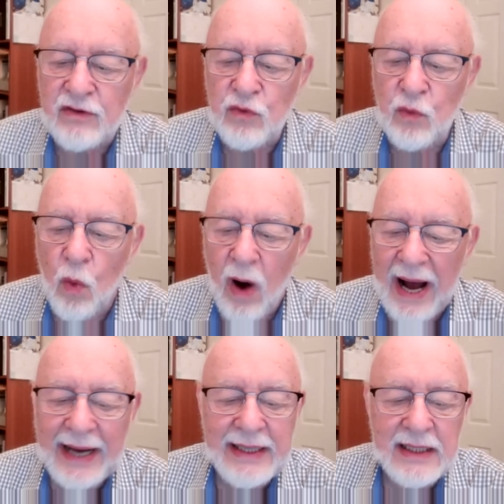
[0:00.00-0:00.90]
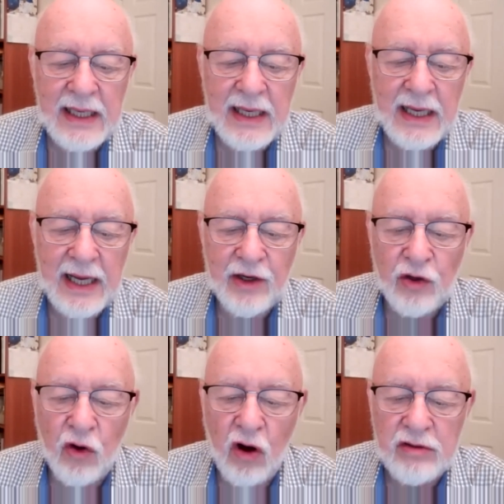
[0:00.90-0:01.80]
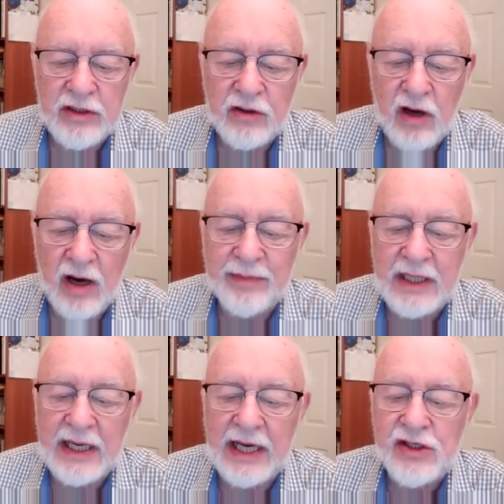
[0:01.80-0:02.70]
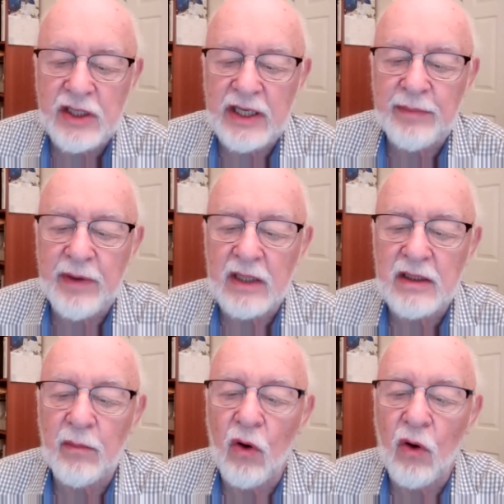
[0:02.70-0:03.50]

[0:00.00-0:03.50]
widely and non-denominationally among the Hmong